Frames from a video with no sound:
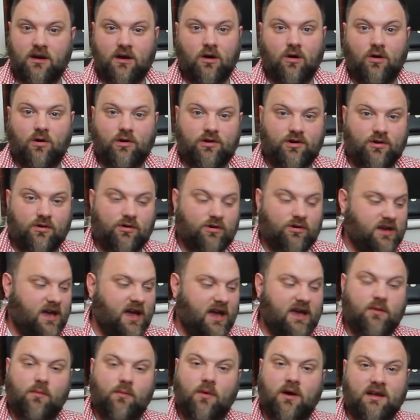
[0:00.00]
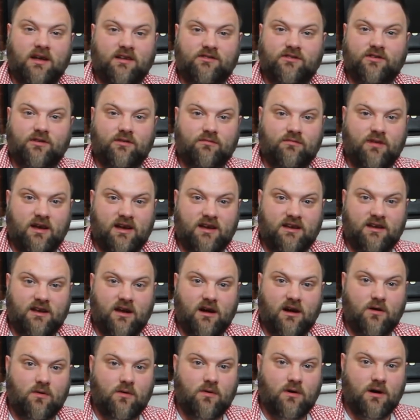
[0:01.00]
or your gateway into the
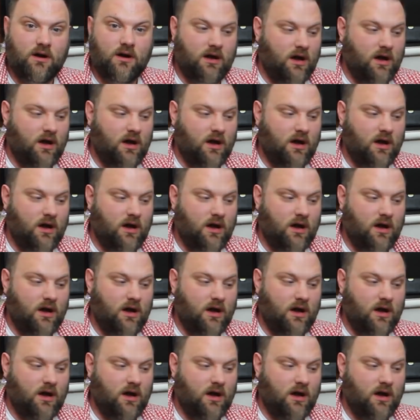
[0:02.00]
radio.